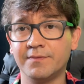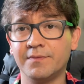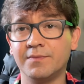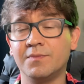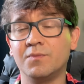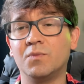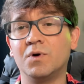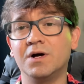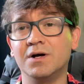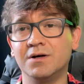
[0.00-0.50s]

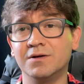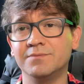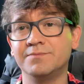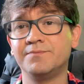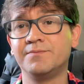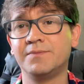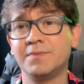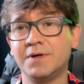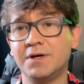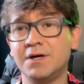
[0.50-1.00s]
Well,
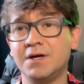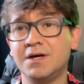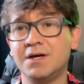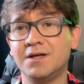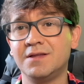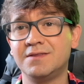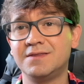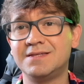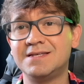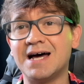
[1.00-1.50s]

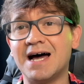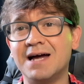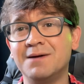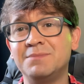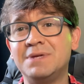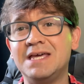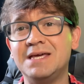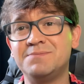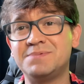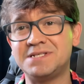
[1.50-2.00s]
time
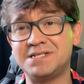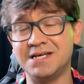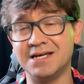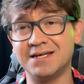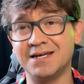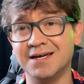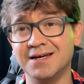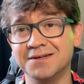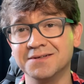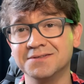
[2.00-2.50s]
keeps
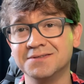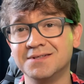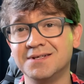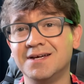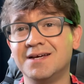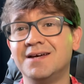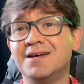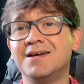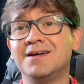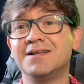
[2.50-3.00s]
ticking.
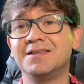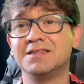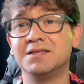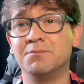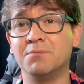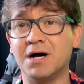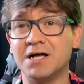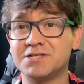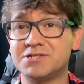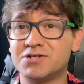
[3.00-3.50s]
The
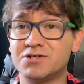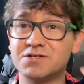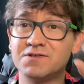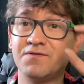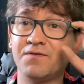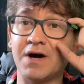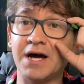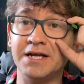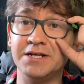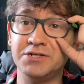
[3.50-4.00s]
monsters
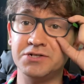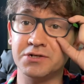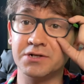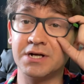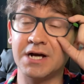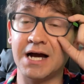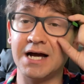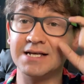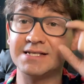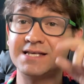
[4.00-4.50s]
find your
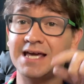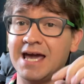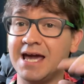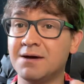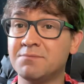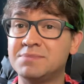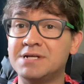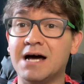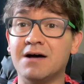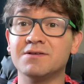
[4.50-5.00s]
guys
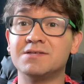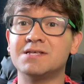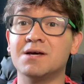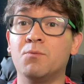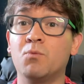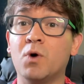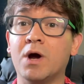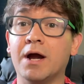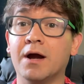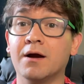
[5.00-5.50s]
camped out
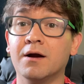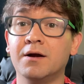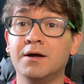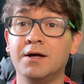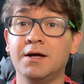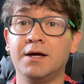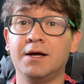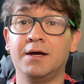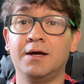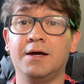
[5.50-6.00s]
somewhere.
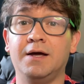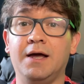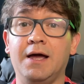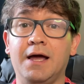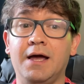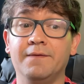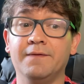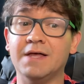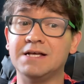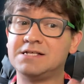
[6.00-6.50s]

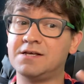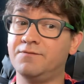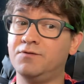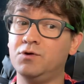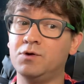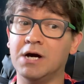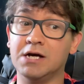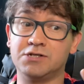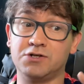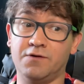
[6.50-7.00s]
Unless if you
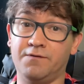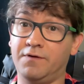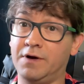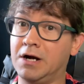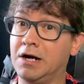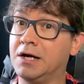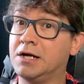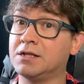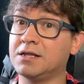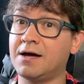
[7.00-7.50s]
guys are
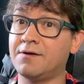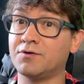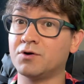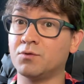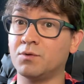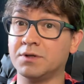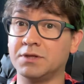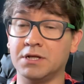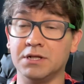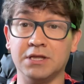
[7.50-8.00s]
very clever
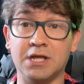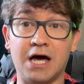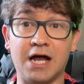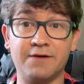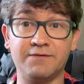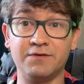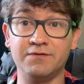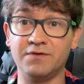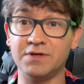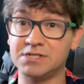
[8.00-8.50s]
with a lot
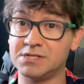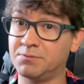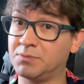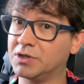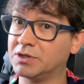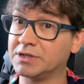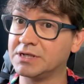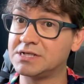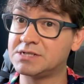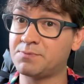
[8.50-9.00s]
of
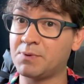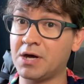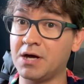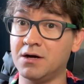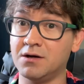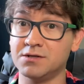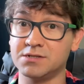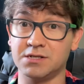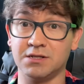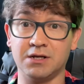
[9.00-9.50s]
invisibility
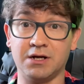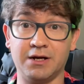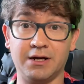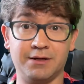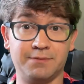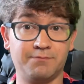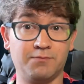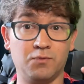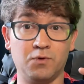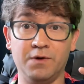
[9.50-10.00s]
spells and like
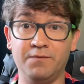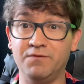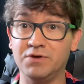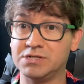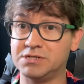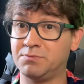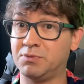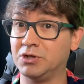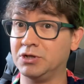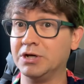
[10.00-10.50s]

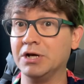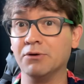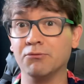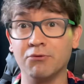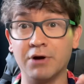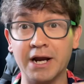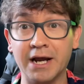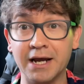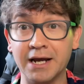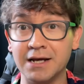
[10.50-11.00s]
invisibility
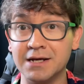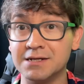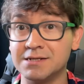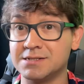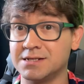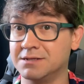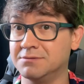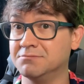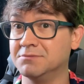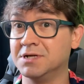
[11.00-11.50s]
rings
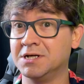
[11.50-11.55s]
and